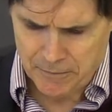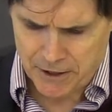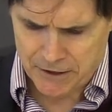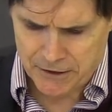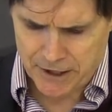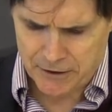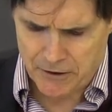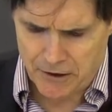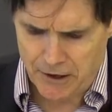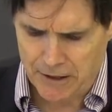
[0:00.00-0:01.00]
much
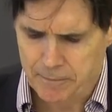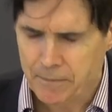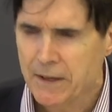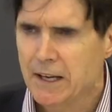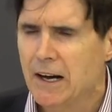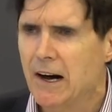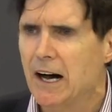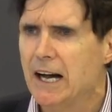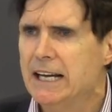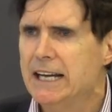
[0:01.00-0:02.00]
later on,
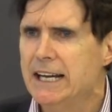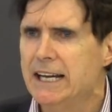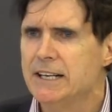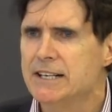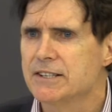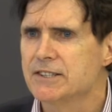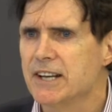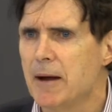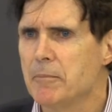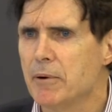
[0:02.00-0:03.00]
uh, in
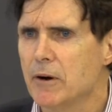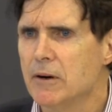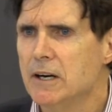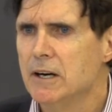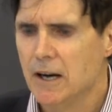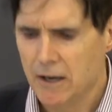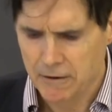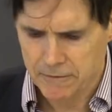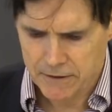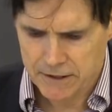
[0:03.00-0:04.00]
December
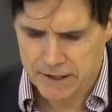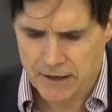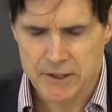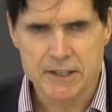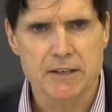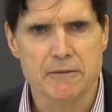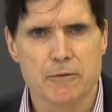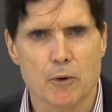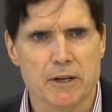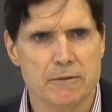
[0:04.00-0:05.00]
of
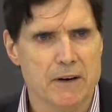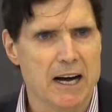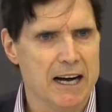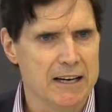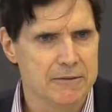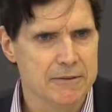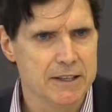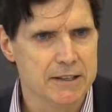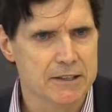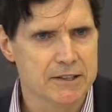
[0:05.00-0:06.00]
1745,
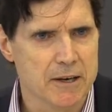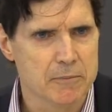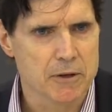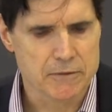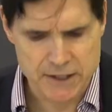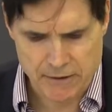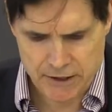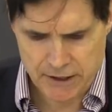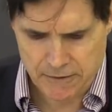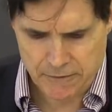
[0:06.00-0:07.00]
in December of
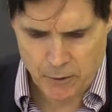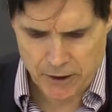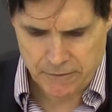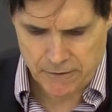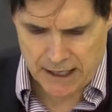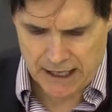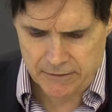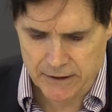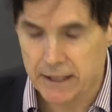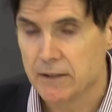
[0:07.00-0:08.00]

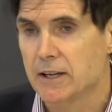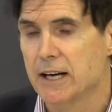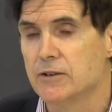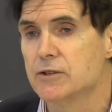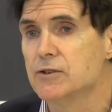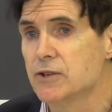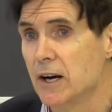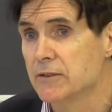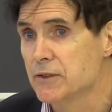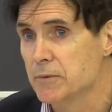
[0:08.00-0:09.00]
1745, in a letter to
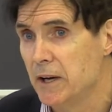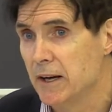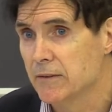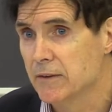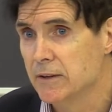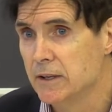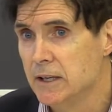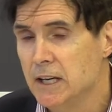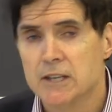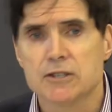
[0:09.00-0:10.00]
John Smith.
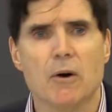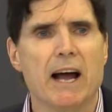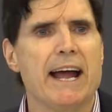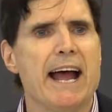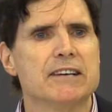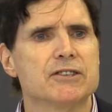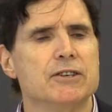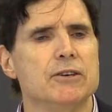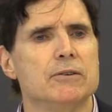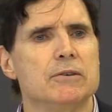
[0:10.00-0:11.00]
So I
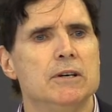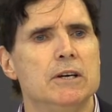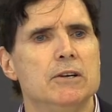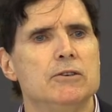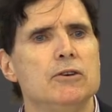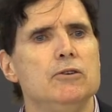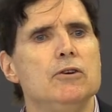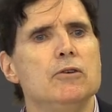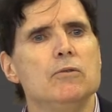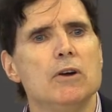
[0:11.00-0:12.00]
ask you, do
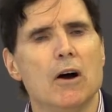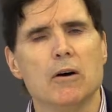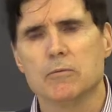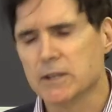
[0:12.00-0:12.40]
you know